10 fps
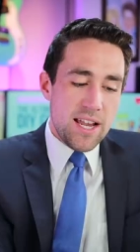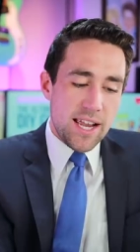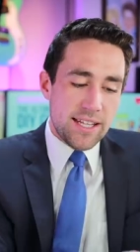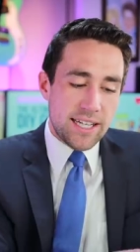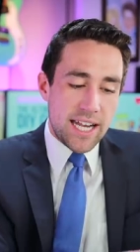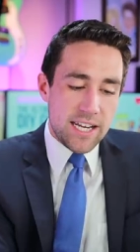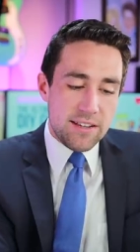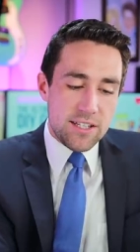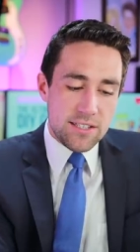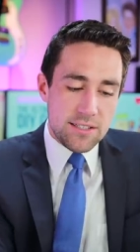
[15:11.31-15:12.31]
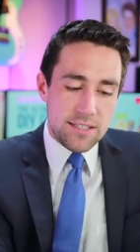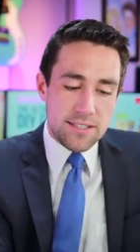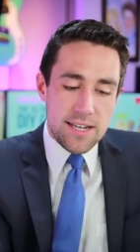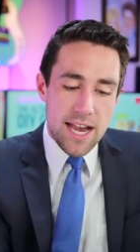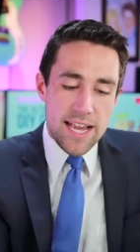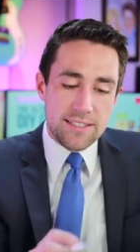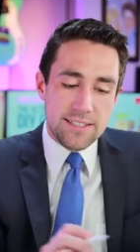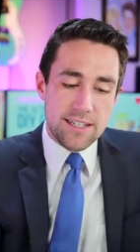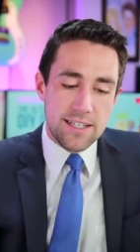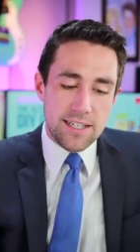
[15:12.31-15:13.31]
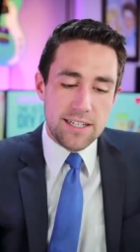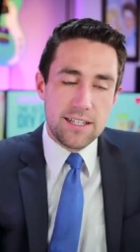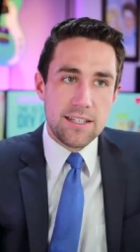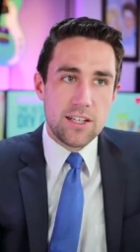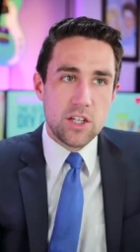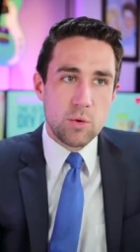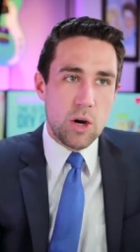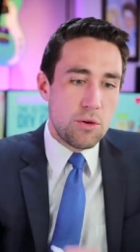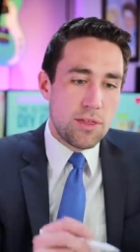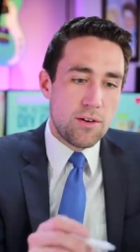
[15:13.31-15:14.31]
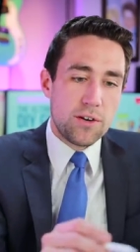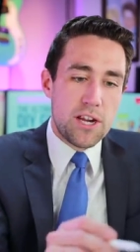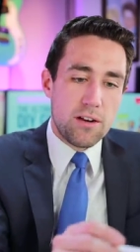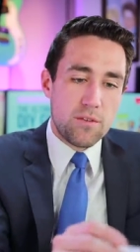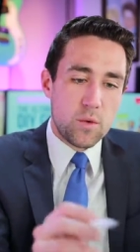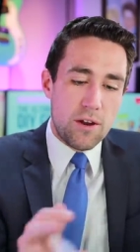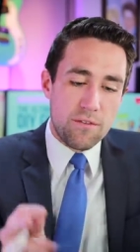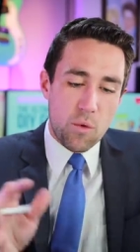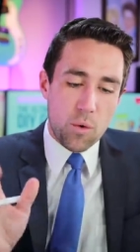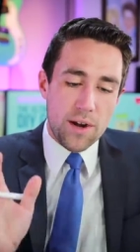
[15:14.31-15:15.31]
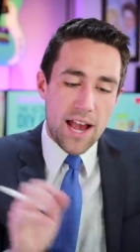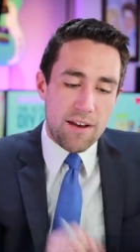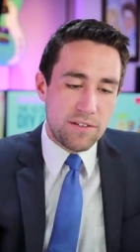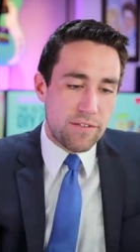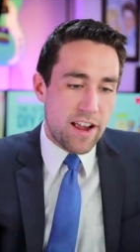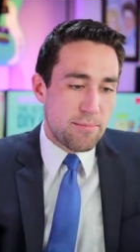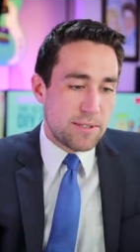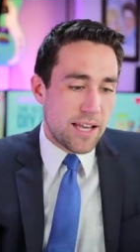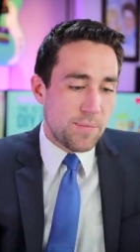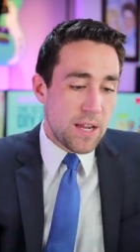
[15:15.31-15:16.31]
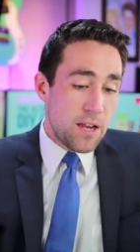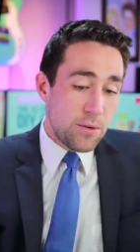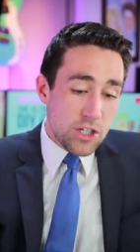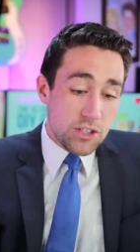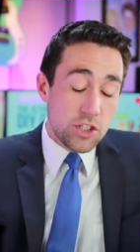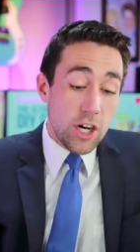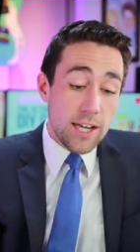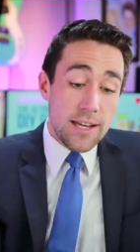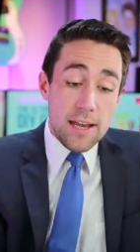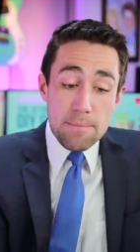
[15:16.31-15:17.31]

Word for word: And then kind of this, this nice uh, growth over here of around 4.5 to 5%, which is good.